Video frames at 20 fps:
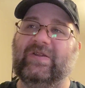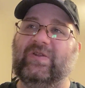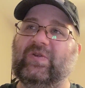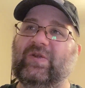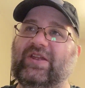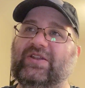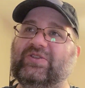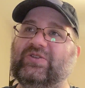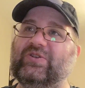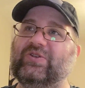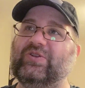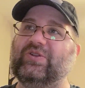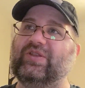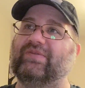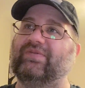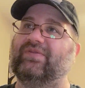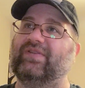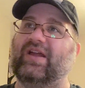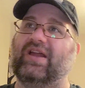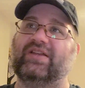creature
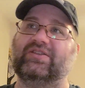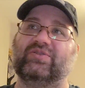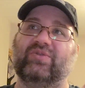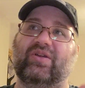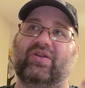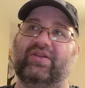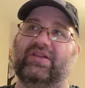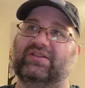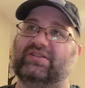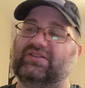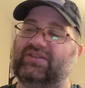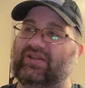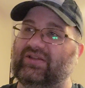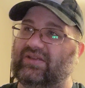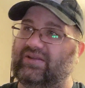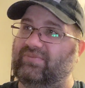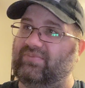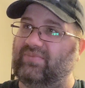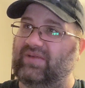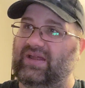that flies around, gets
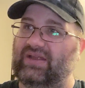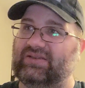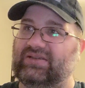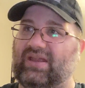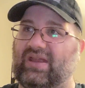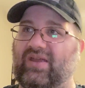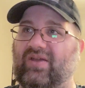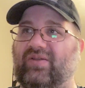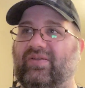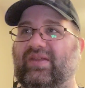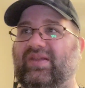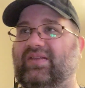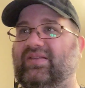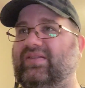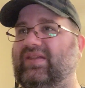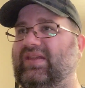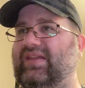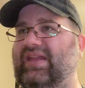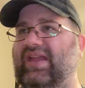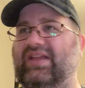stuck in Mike's hair and they,
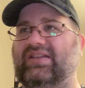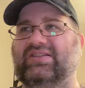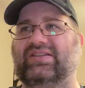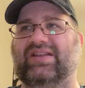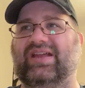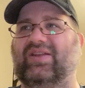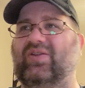they catch it.